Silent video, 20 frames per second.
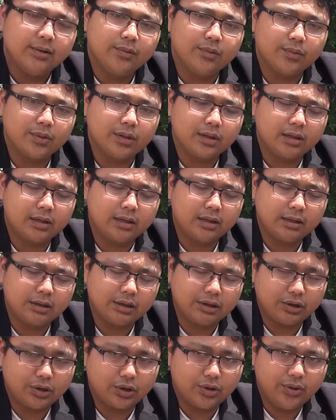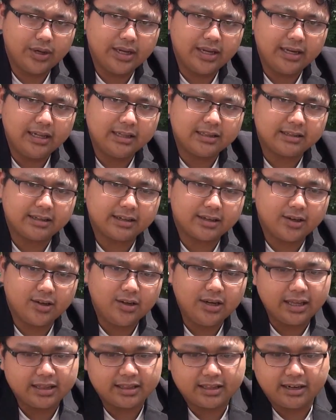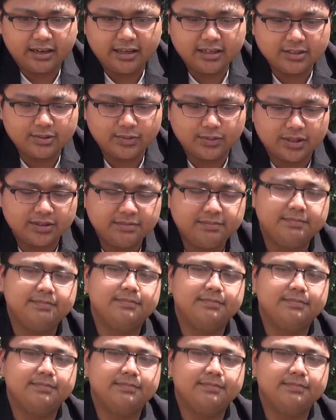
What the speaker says: we'll go ahead and take a look at the next one.